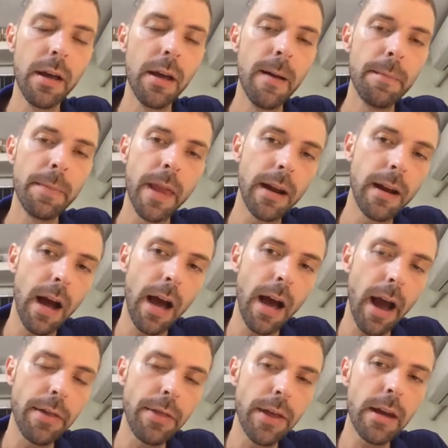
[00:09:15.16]
And
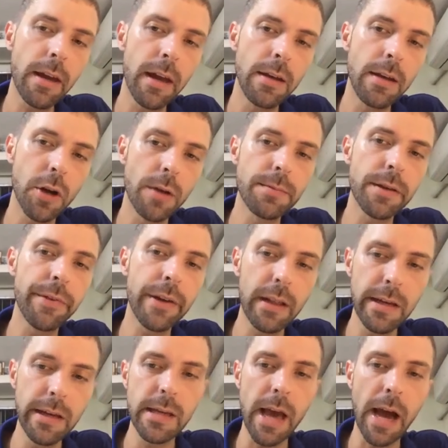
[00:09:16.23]
I think in terms of
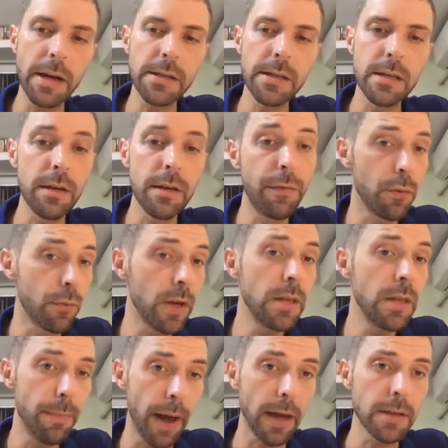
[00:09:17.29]
Ecclesiastes, if you read
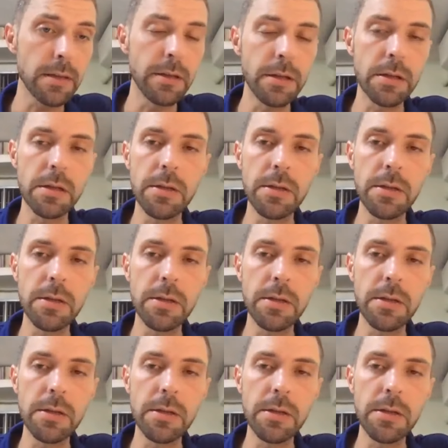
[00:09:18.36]
the passages,